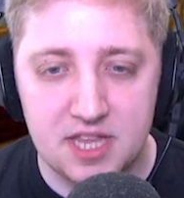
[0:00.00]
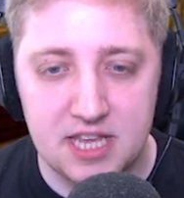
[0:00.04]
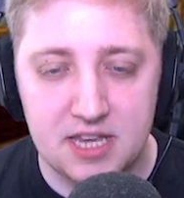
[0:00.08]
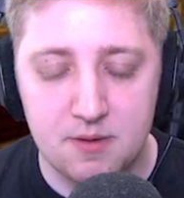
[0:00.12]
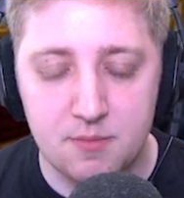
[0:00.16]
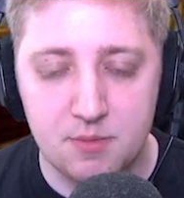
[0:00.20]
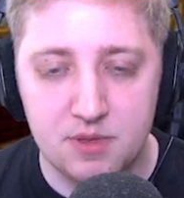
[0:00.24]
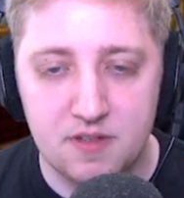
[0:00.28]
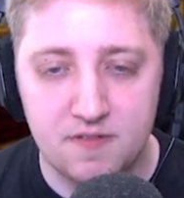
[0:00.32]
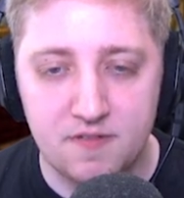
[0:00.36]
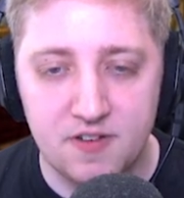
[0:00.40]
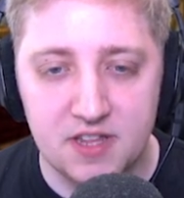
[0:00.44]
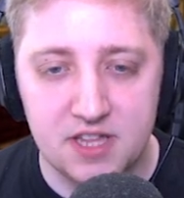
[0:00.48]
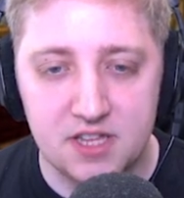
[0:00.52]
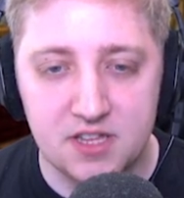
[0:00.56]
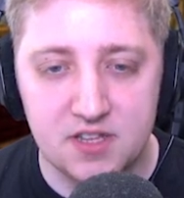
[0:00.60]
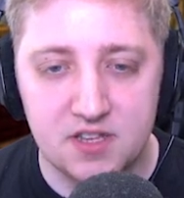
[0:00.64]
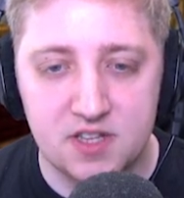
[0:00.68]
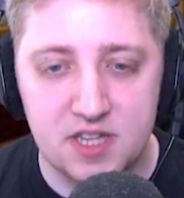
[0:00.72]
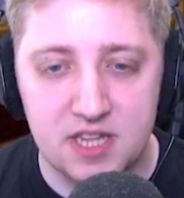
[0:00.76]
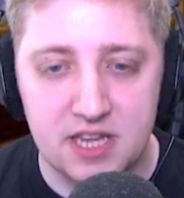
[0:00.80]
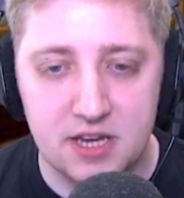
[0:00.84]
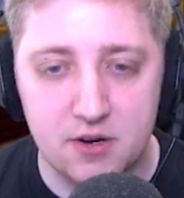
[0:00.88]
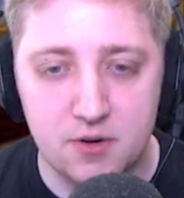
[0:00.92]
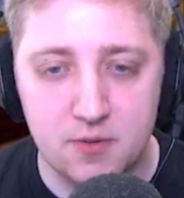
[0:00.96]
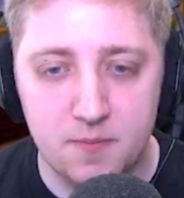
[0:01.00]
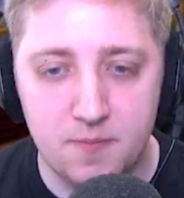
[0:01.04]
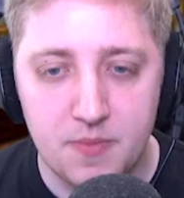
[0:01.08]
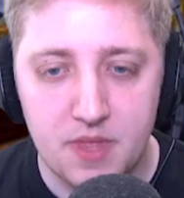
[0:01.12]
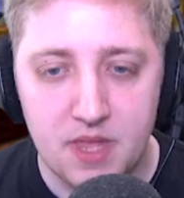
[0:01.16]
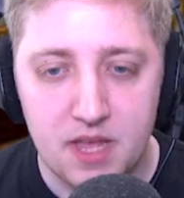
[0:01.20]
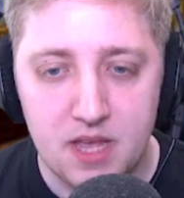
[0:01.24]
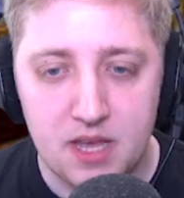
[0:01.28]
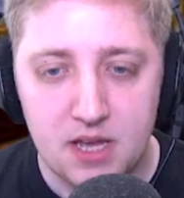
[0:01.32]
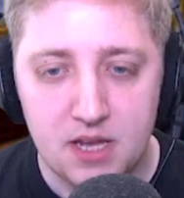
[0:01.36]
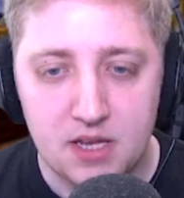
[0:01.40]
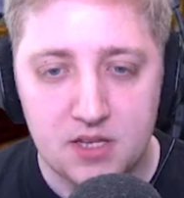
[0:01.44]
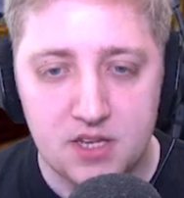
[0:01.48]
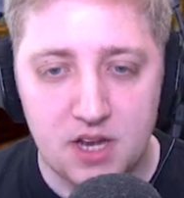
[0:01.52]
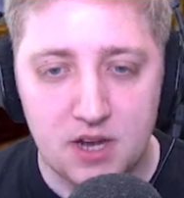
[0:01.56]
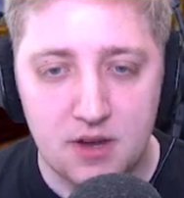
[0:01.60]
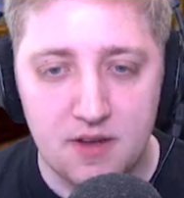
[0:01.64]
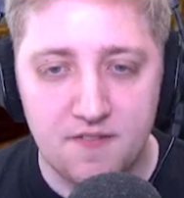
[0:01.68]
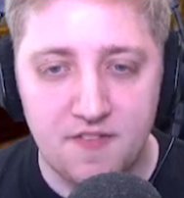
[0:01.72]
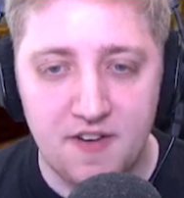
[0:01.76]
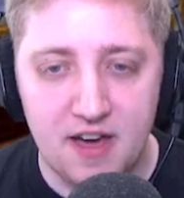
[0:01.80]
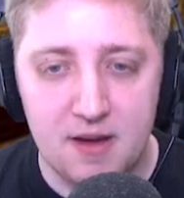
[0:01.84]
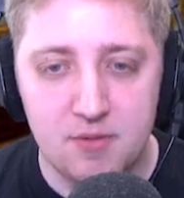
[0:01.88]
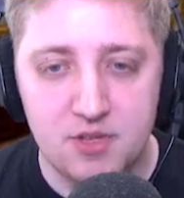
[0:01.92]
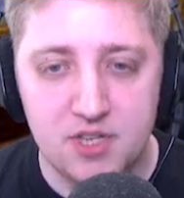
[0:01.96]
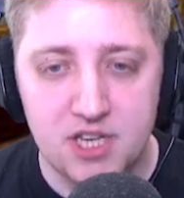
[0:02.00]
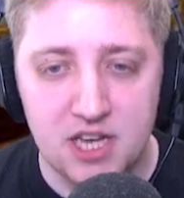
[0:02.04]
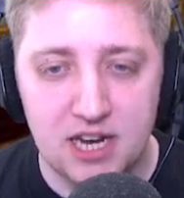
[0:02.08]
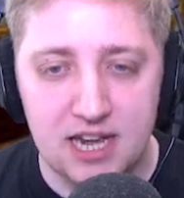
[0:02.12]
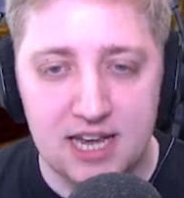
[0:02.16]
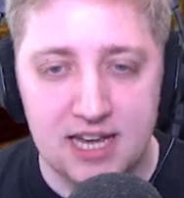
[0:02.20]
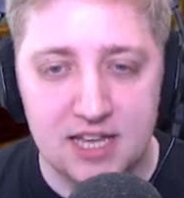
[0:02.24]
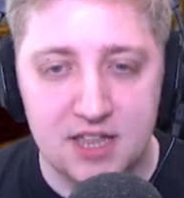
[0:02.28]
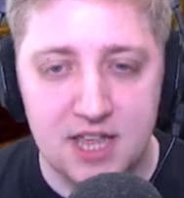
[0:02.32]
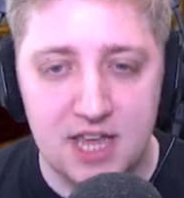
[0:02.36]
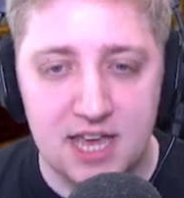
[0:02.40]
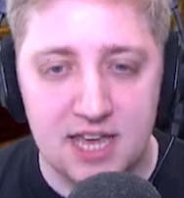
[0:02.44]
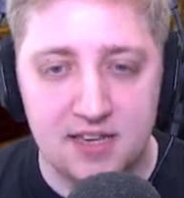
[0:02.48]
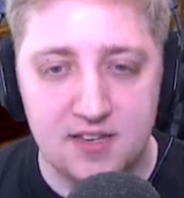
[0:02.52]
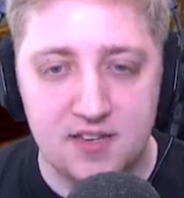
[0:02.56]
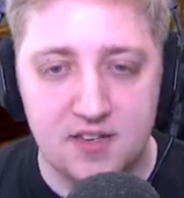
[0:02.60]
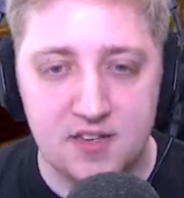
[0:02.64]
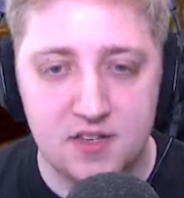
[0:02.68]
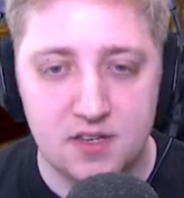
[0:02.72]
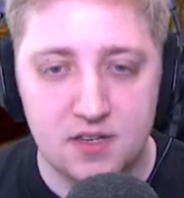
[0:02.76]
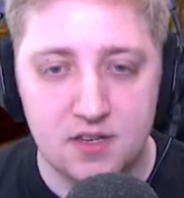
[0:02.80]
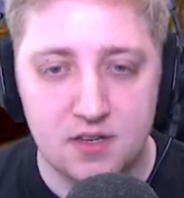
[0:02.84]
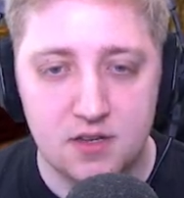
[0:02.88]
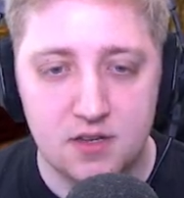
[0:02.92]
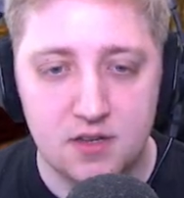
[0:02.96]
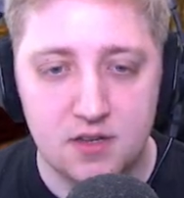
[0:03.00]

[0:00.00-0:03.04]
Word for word: the with the flint and steel. So, if I were to go like this...